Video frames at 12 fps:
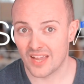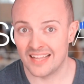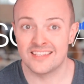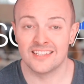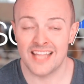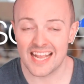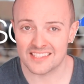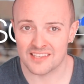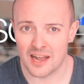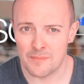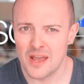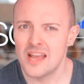Until next
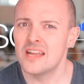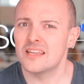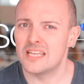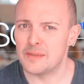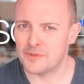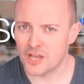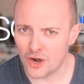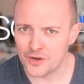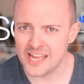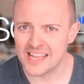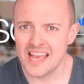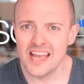time, keep
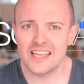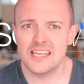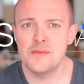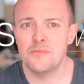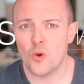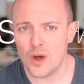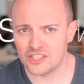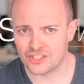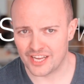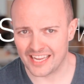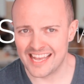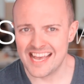coding, keep
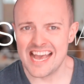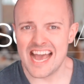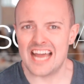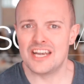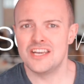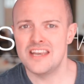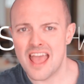questioning, and